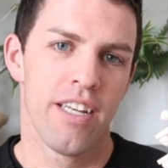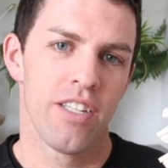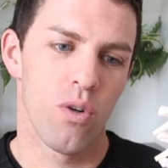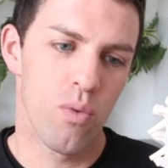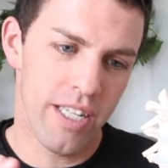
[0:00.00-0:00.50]

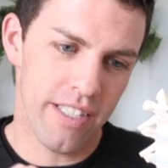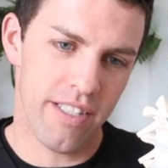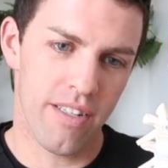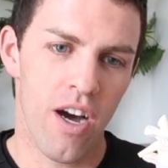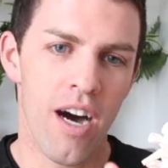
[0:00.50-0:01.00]
So when
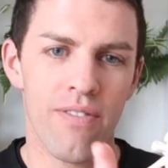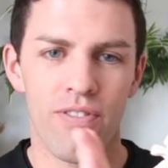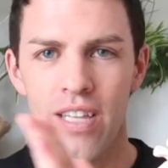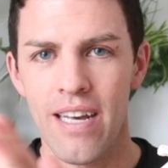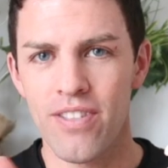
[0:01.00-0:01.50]
it's
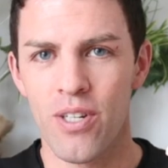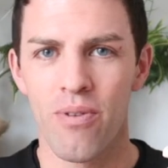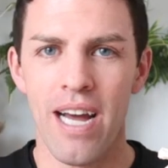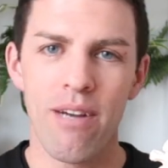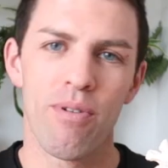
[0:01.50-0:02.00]
off left to
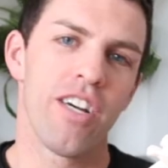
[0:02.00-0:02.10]
right,